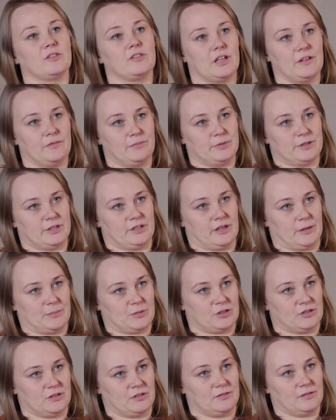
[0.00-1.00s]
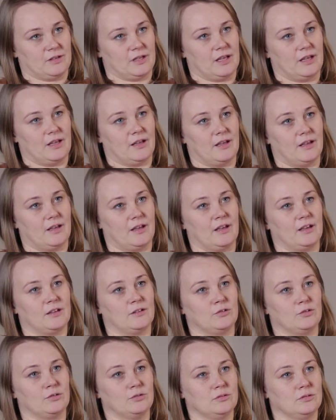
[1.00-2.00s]
on self-perception,
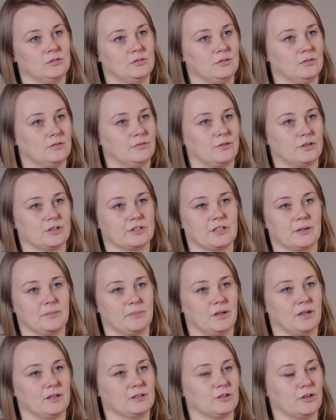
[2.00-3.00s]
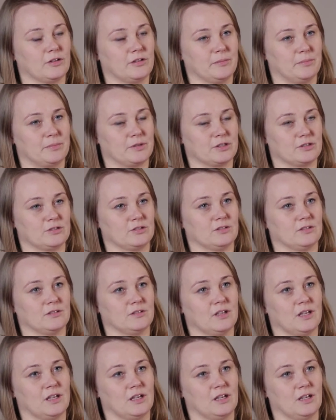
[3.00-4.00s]
and you, for example, are not the
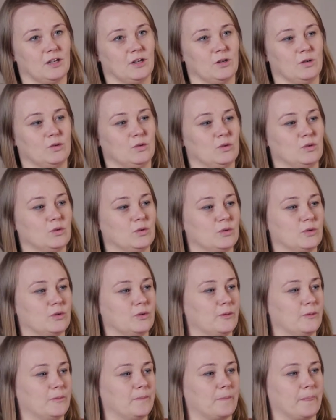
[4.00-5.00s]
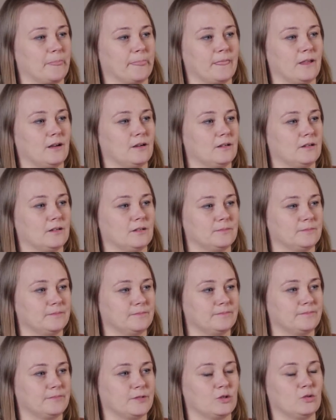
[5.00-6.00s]
person who
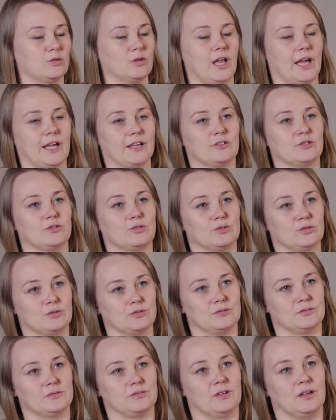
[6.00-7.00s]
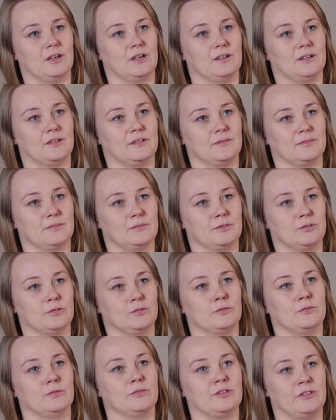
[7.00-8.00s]
likes to
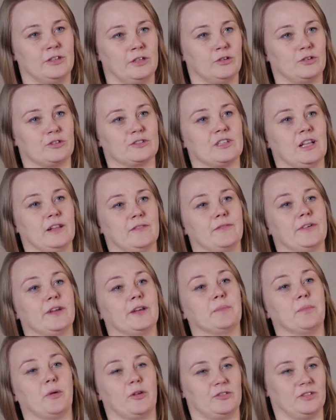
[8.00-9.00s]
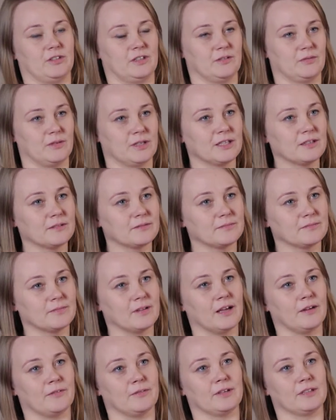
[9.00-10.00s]
see yourself very positively.
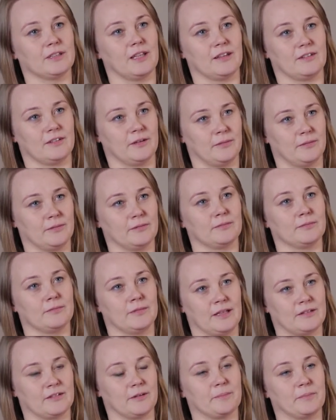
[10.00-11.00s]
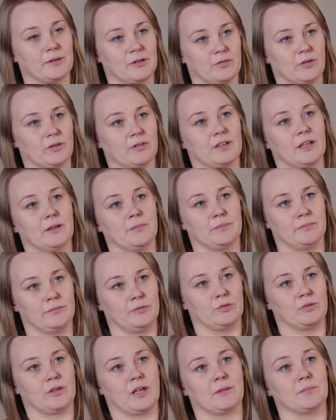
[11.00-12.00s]
I think that's a pitfall, then
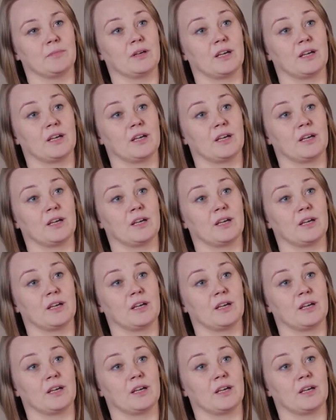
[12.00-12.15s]
you can